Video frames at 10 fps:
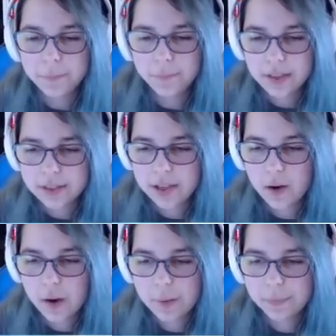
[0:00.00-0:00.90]
So,
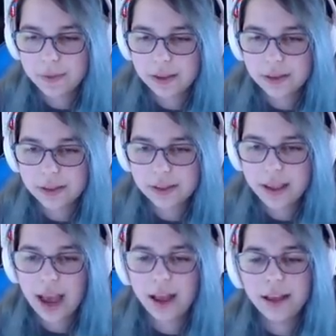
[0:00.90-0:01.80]
yeah.
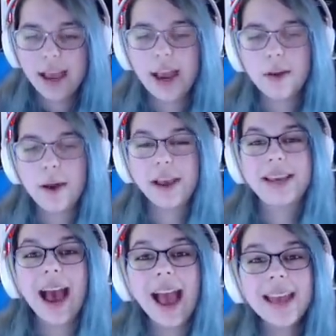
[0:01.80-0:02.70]
Yeah. Anyway,
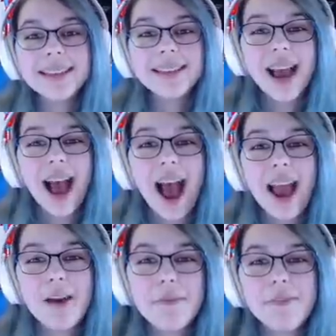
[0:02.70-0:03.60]
guys, I
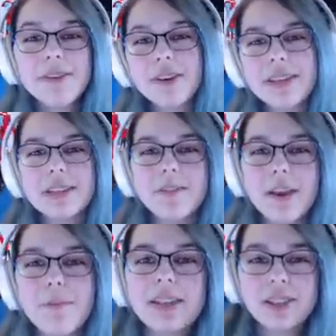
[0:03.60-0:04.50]
hope you have enjoyed this
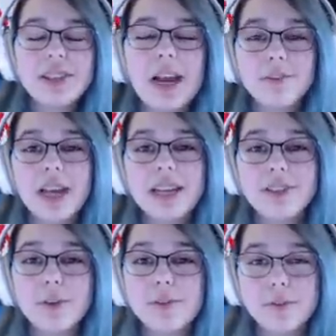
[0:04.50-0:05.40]
video. Make sure to check out Chad's
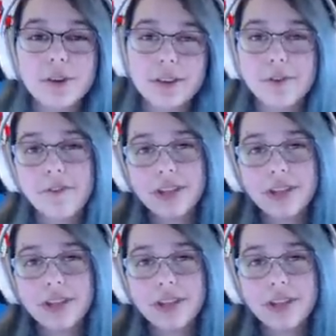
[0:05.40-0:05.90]
channel, which, of course, I will have linked